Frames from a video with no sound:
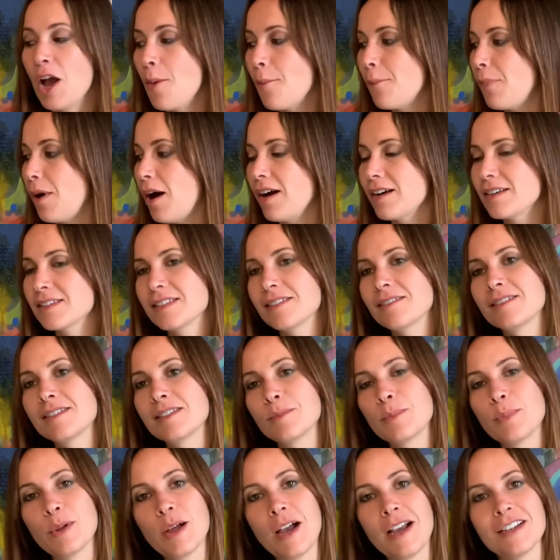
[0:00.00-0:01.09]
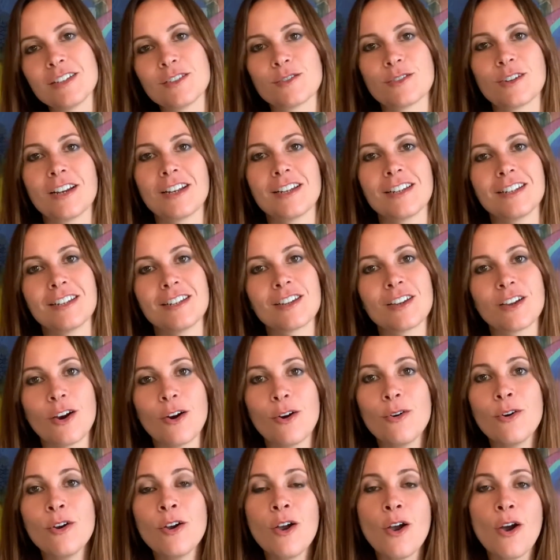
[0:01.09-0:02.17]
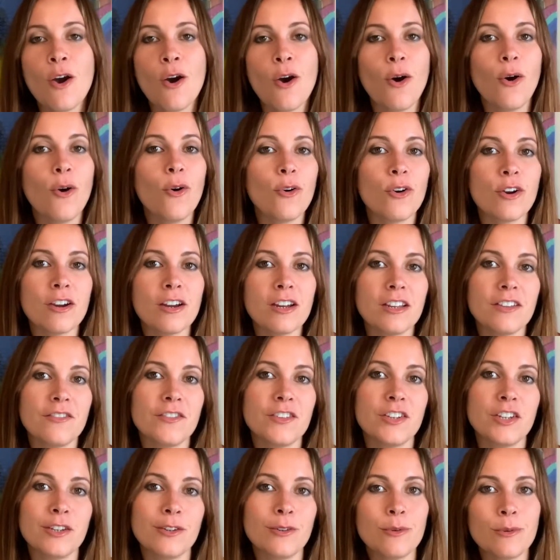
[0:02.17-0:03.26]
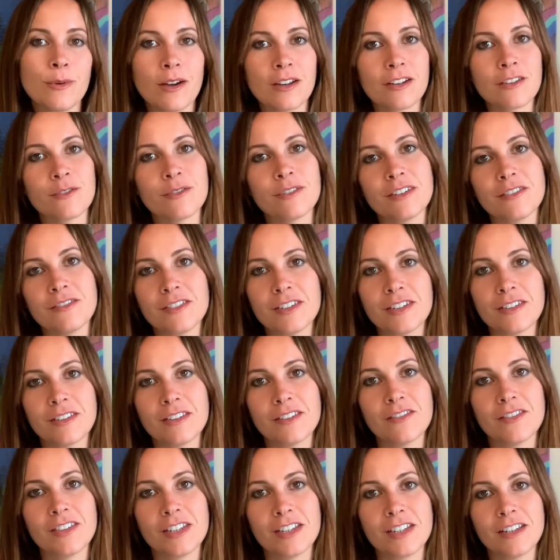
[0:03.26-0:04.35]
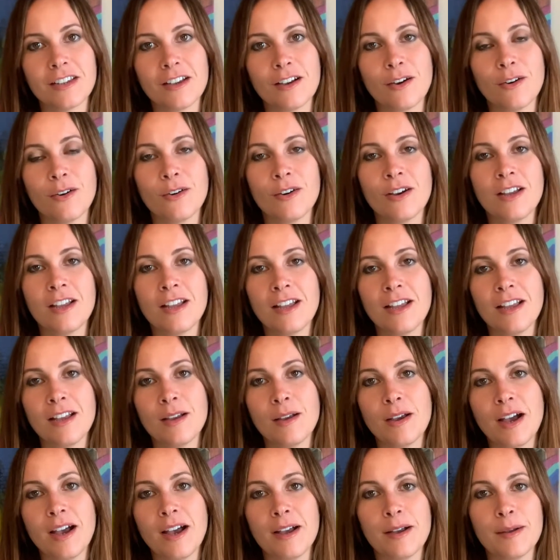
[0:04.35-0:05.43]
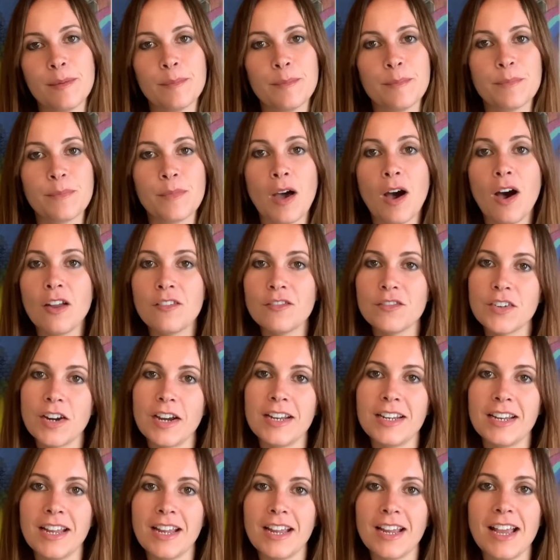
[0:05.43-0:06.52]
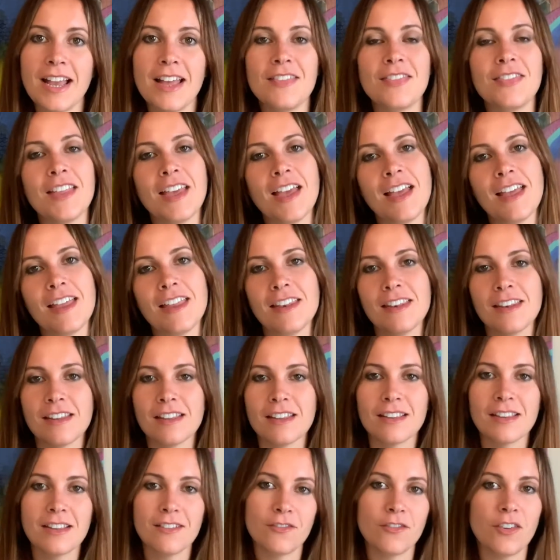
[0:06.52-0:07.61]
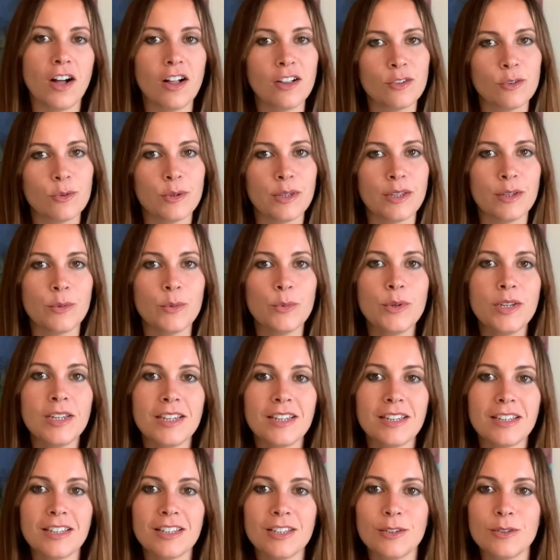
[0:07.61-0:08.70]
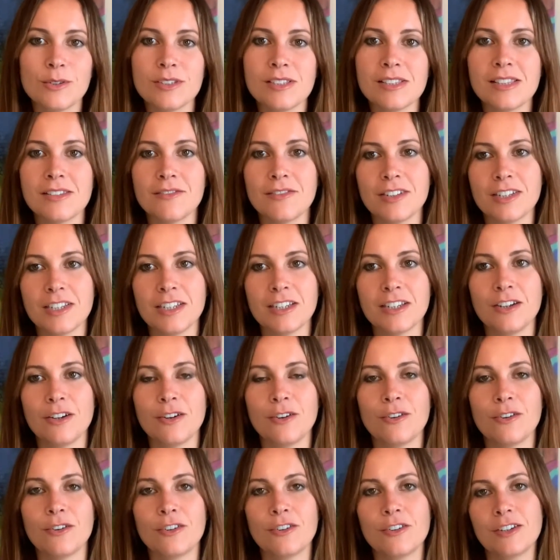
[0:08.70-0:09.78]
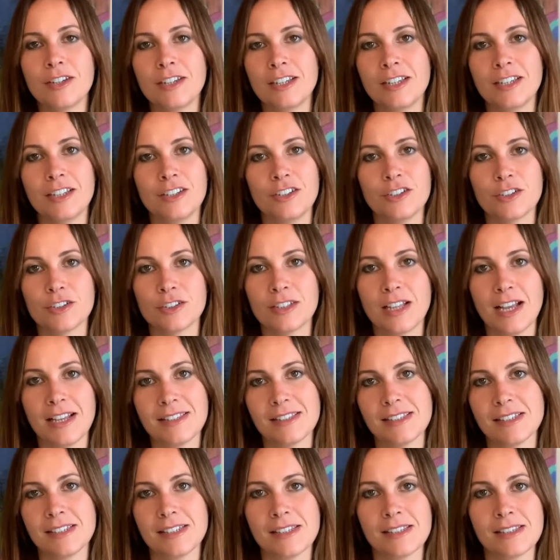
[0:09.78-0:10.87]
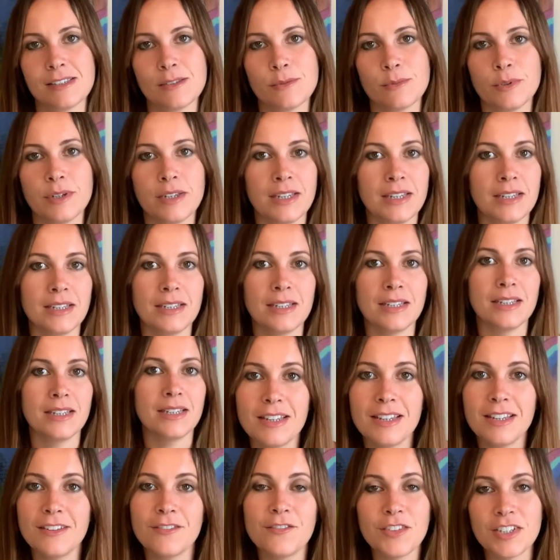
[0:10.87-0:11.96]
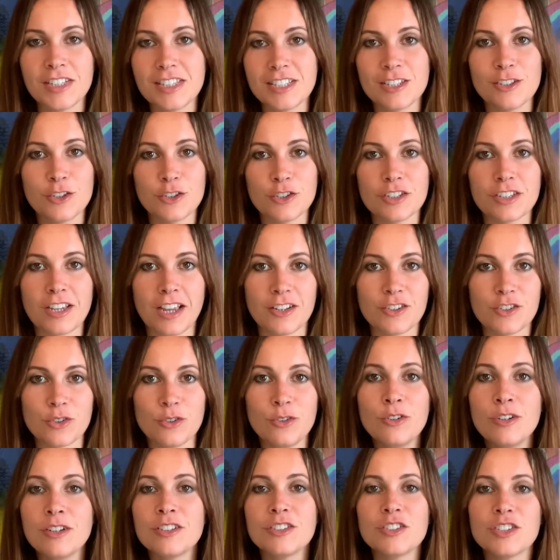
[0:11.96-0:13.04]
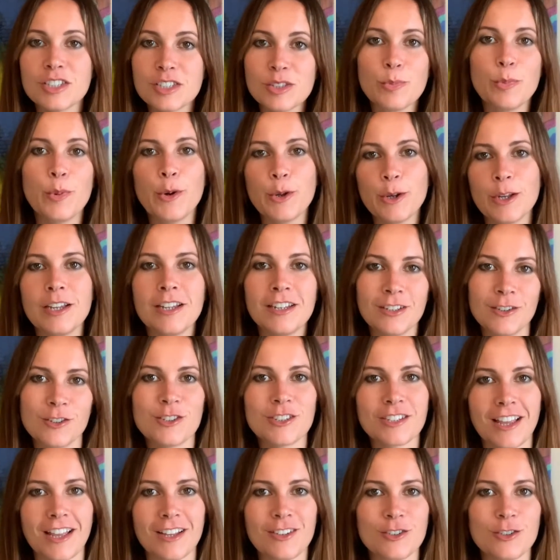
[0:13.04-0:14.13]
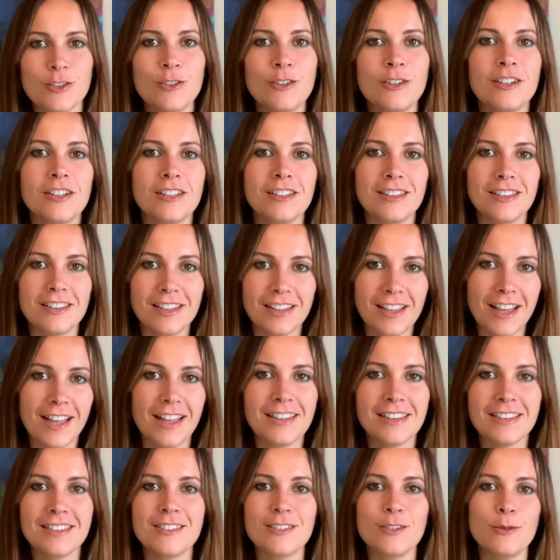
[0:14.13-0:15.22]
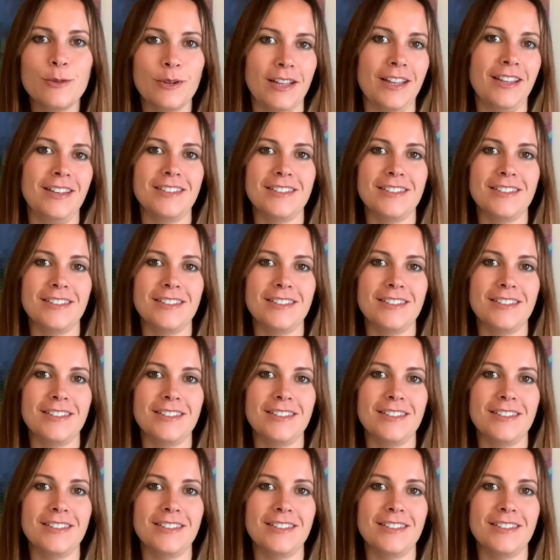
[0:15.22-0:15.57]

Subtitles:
box of supplies ready to go. Or if you want to review the video on Friday and then the following week use the video in your lessons when it fits in your schedule, just put it in your schedule and do it.